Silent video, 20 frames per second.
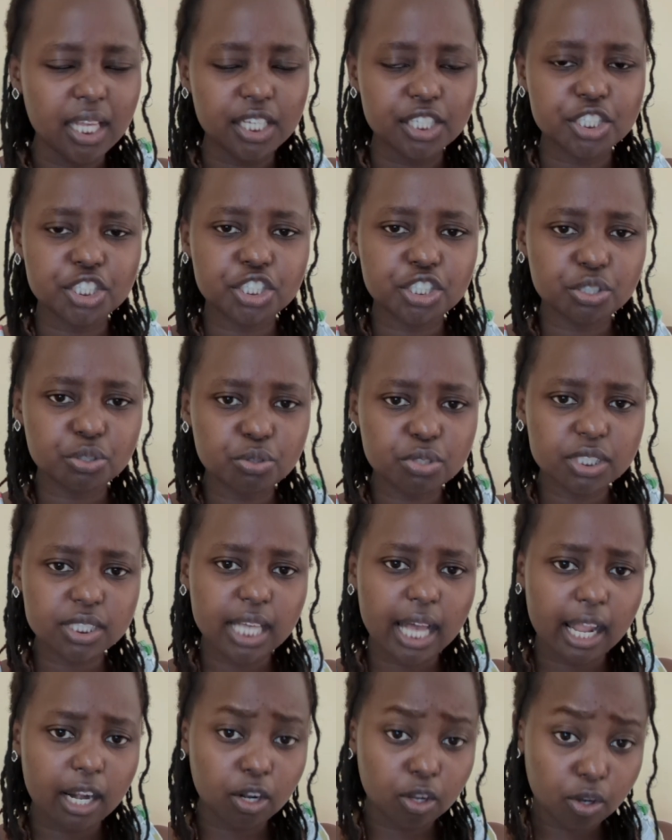She used
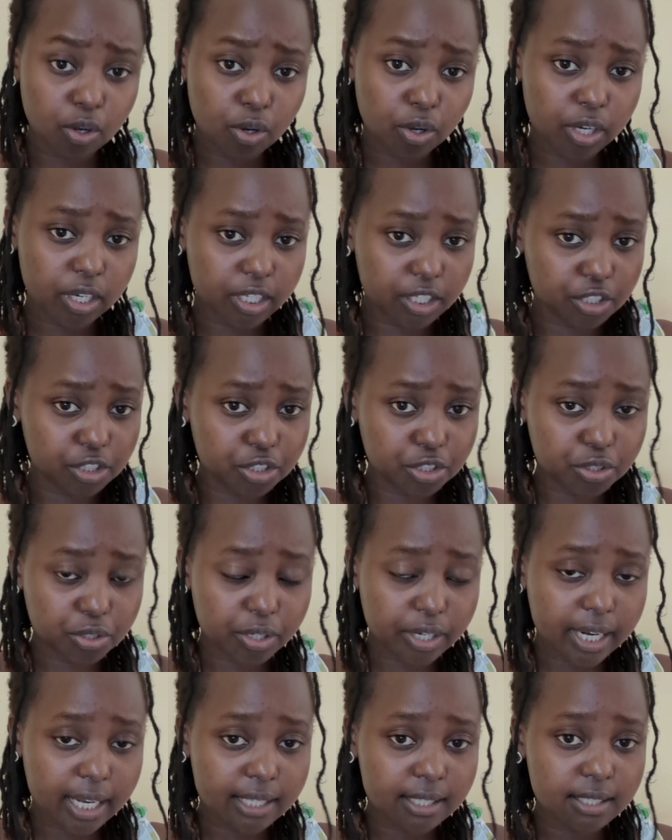her local
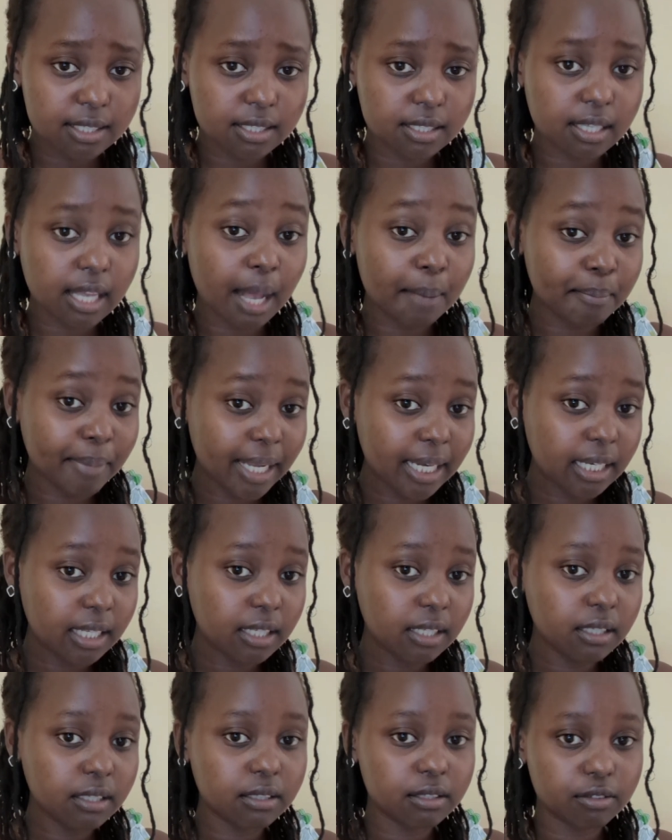insurance
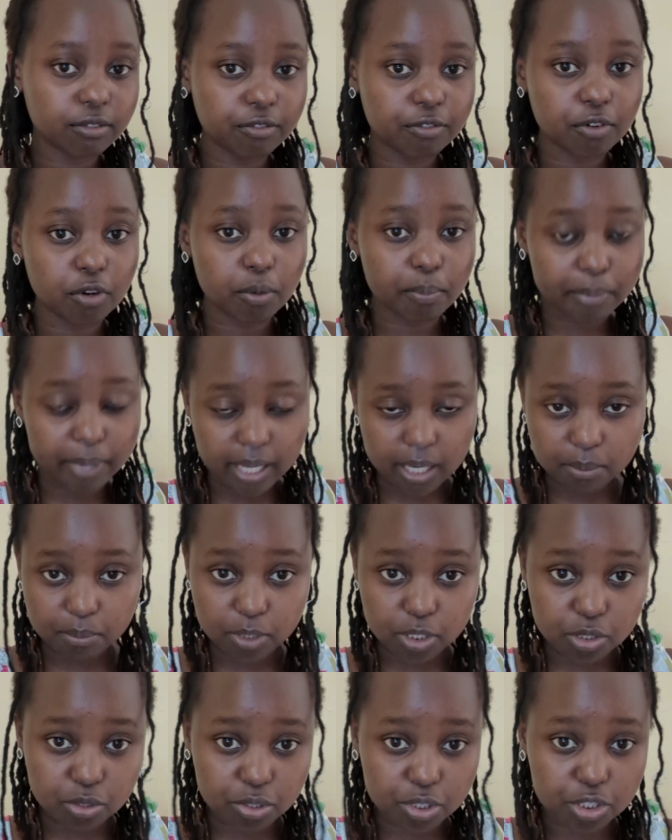company for
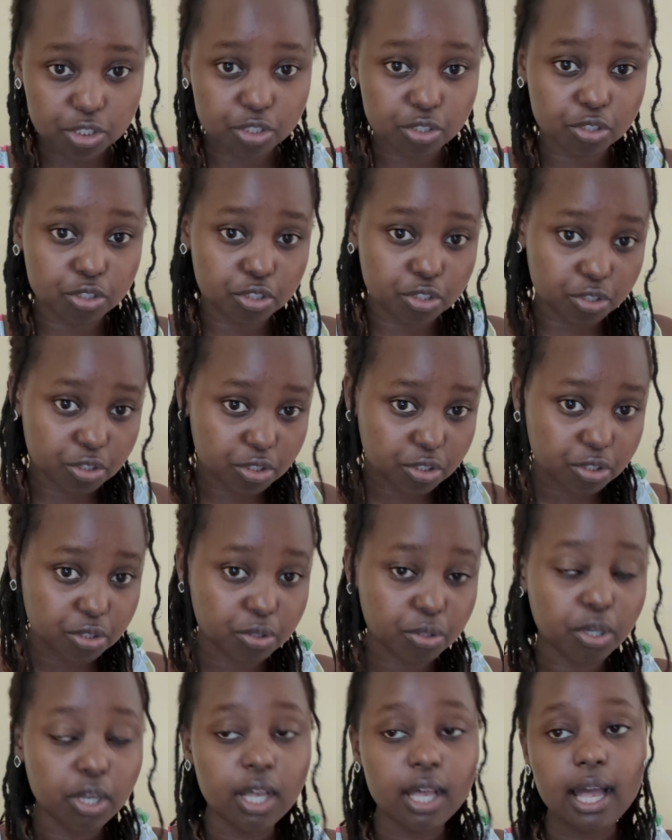permesso di soggiorno.